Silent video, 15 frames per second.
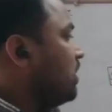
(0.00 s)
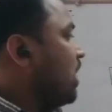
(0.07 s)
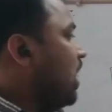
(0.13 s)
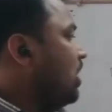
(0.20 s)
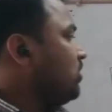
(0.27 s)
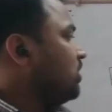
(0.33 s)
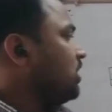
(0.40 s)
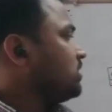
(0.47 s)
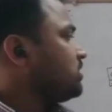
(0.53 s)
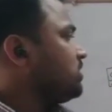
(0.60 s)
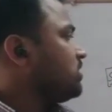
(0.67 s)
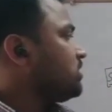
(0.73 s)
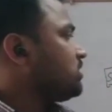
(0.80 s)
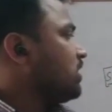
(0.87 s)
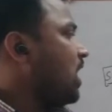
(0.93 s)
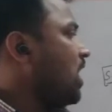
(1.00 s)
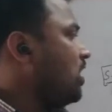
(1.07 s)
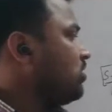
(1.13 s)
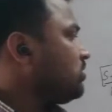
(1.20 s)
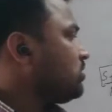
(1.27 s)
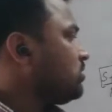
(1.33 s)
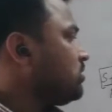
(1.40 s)
how does these
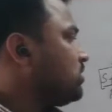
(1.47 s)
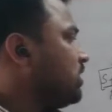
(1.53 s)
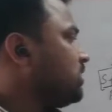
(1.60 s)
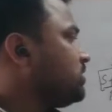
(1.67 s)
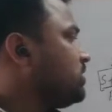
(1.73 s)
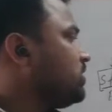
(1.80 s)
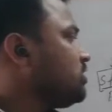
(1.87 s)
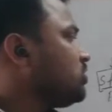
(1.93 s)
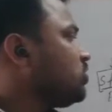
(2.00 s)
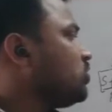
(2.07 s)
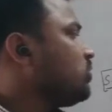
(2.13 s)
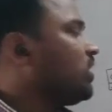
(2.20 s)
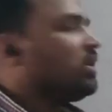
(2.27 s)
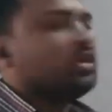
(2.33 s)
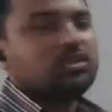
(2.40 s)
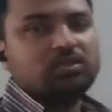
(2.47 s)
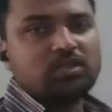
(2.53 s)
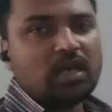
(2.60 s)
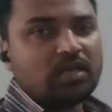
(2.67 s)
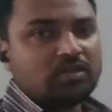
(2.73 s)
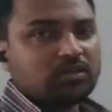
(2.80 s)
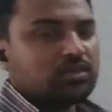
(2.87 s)
two body
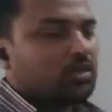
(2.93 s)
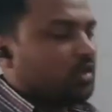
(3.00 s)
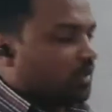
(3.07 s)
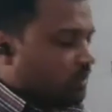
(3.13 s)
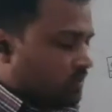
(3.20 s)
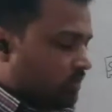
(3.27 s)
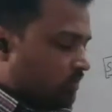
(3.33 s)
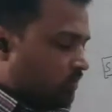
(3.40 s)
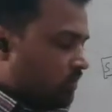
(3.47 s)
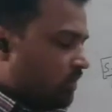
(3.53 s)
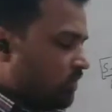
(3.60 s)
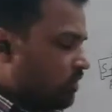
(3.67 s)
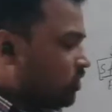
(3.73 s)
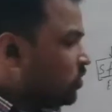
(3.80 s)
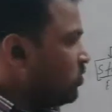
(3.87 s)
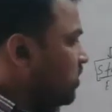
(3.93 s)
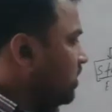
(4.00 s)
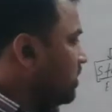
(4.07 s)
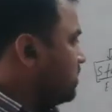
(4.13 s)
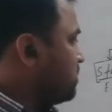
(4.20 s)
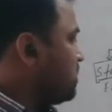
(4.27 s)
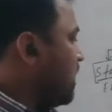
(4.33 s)
charge? So these two
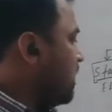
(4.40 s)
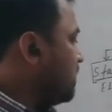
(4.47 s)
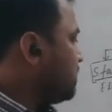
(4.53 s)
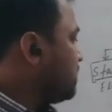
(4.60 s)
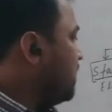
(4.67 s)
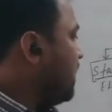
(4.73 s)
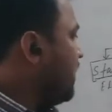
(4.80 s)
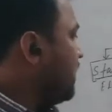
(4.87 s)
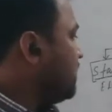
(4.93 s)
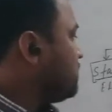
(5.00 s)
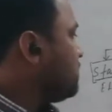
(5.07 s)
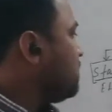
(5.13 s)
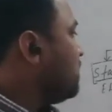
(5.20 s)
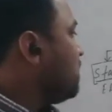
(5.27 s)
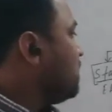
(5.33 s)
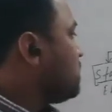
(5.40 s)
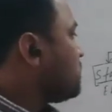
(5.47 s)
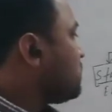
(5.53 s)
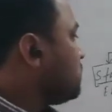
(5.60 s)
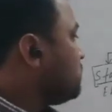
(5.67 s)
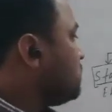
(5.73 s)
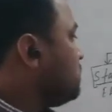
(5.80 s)
body charge as,
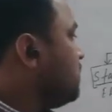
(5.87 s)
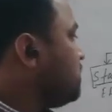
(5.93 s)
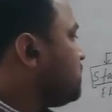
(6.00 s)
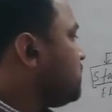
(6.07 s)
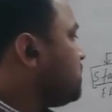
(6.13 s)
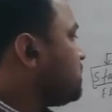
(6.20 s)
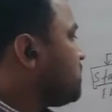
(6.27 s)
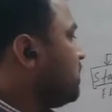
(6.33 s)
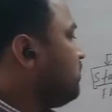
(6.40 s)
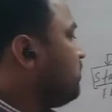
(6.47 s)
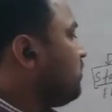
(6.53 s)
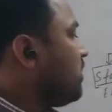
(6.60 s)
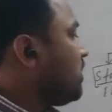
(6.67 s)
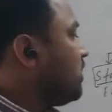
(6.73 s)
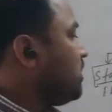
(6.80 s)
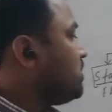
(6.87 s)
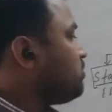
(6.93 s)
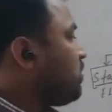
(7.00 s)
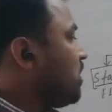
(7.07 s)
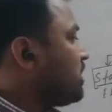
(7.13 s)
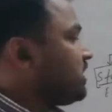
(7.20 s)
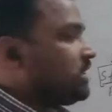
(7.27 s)
so this system is
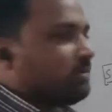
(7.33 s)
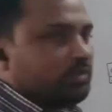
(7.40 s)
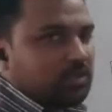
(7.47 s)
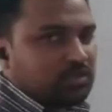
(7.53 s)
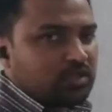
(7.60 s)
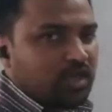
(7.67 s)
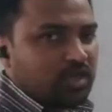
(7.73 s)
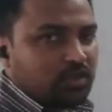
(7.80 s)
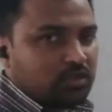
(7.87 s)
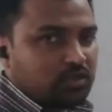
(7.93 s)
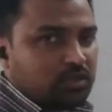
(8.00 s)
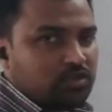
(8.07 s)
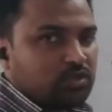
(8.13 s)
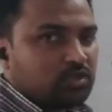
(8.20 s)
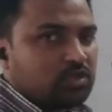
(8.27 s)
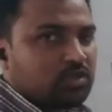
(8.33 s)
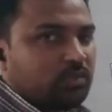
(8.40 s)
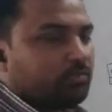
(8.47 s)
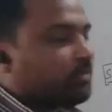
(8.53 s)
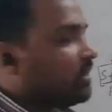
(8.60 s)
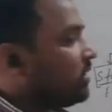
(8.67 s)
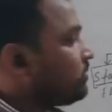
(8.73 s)
positively charged, this
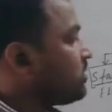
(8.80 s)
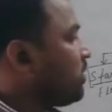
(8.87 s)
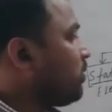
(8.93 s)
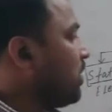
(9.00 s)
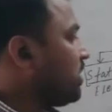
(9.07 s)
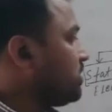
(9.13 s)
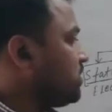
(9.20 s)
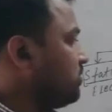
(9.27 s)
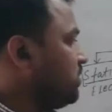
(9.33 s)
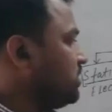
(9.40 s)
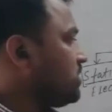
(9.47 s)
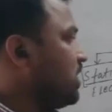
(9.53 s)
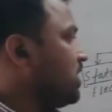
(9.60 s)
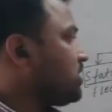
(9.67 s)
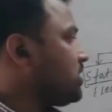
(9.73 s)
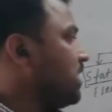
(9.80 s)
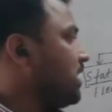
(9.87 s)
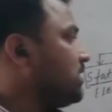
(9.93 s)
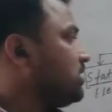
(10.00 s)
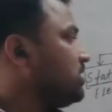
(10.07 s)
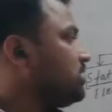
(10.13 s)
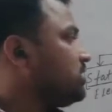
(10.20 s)
system become the positively charged,
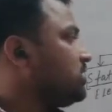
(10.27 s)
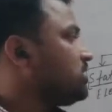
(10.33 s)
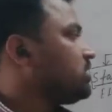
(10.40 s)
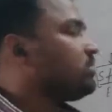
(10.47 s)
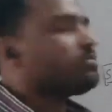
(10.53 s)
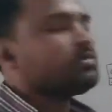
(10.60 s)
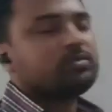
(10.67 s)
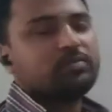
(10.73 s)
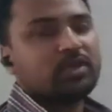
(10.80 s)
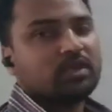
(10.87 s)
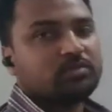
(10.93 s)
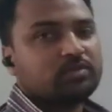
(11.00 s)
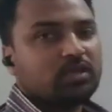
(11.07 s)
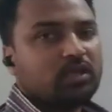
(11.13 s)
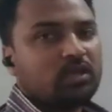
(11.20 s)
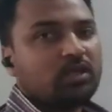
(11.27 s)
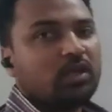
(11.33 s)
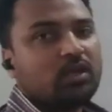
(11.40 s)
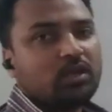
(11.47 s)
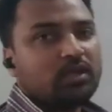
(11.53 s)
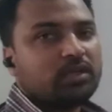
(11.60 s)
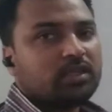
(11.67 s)
and these systems become the
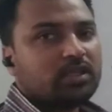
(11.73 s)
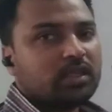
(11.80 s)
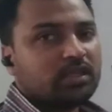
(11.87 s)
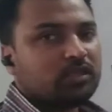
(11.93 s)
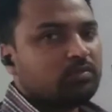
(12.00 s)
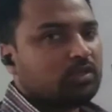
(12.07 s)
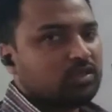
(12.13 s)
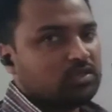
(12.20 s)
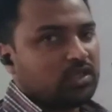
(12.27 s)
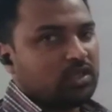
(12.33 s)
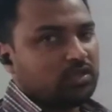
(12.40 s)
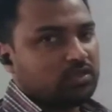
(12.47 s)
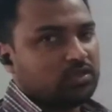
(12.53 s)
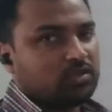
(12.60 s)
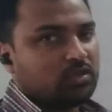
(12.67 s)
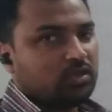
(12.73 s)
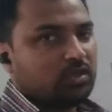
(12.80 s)
negatively charged,